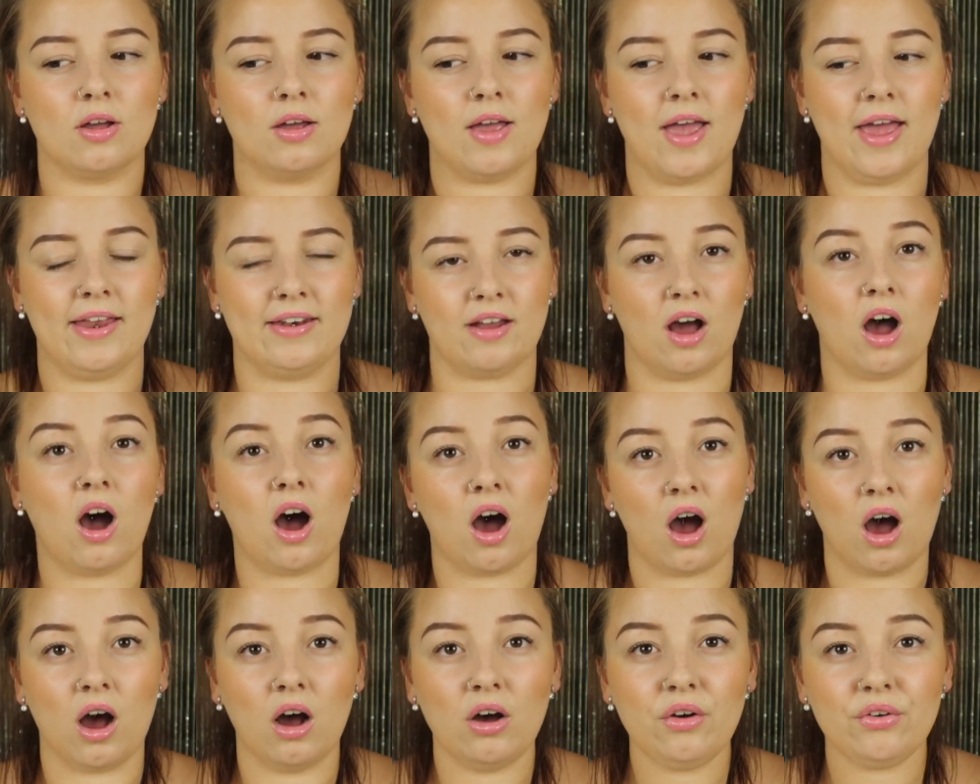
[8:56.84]
and a
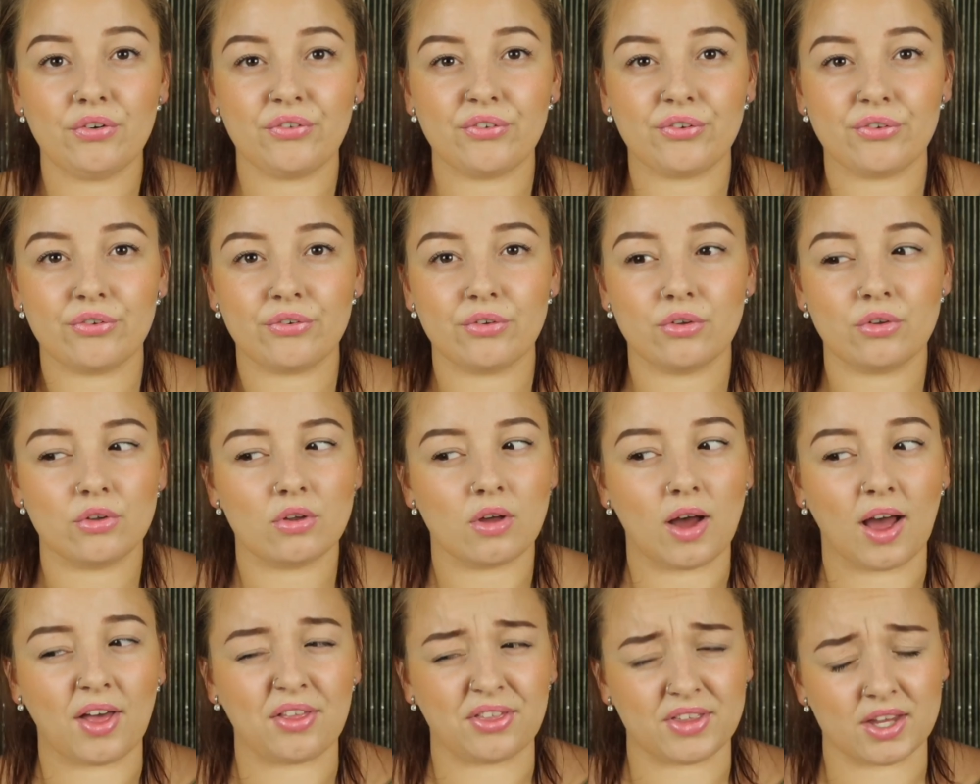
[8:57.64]
half,
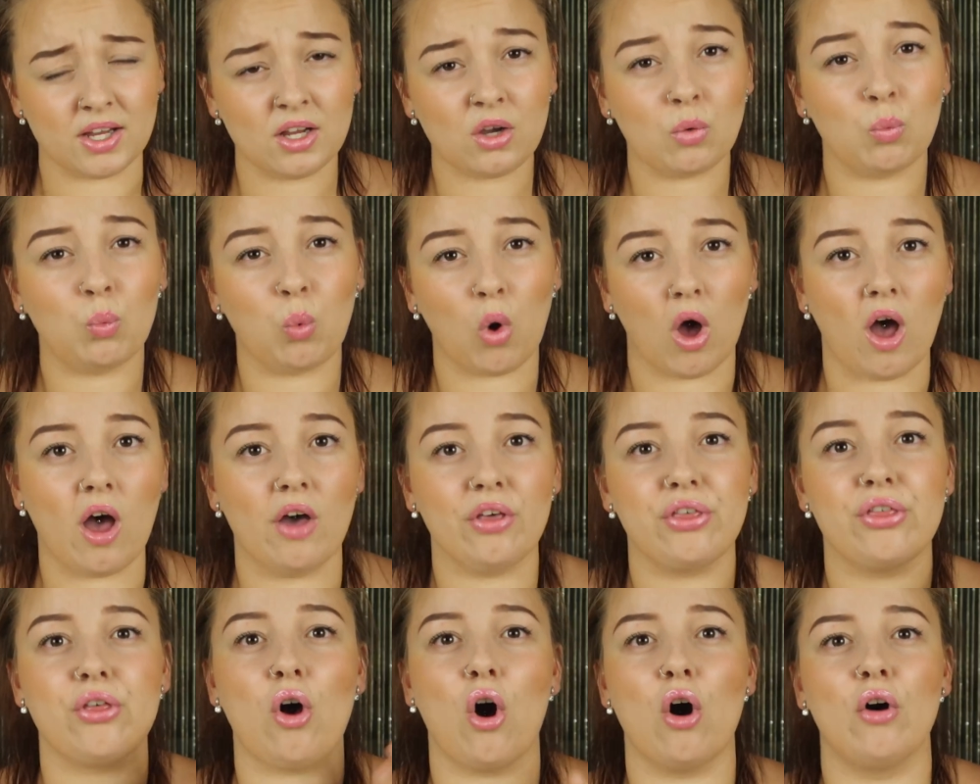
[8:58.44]
I think,
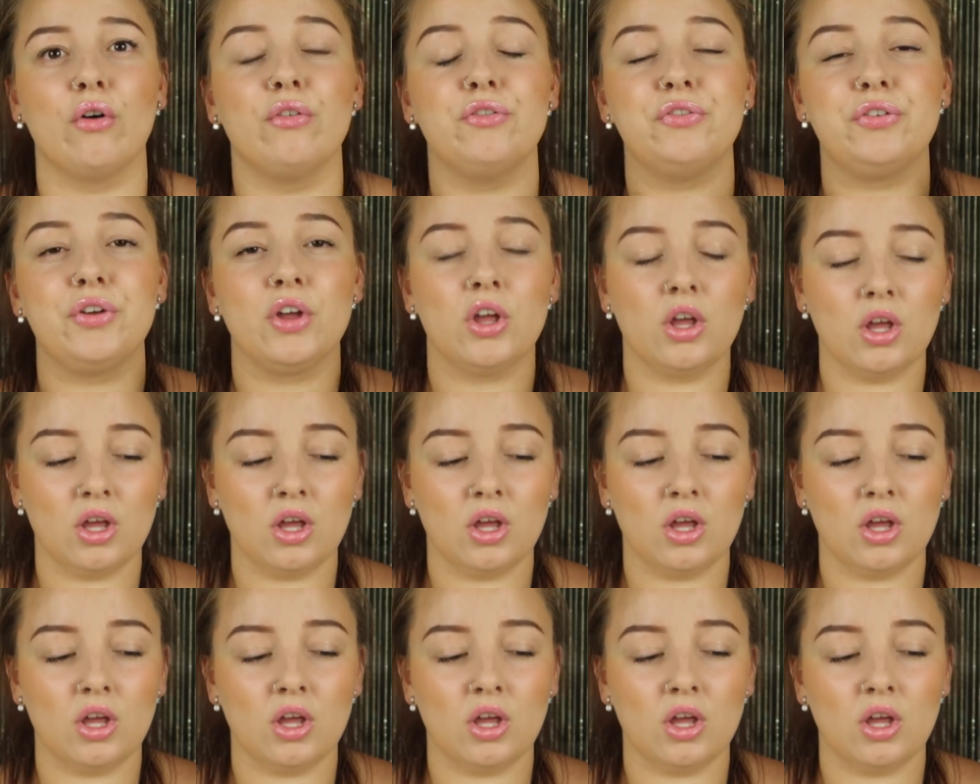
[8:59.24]
worth of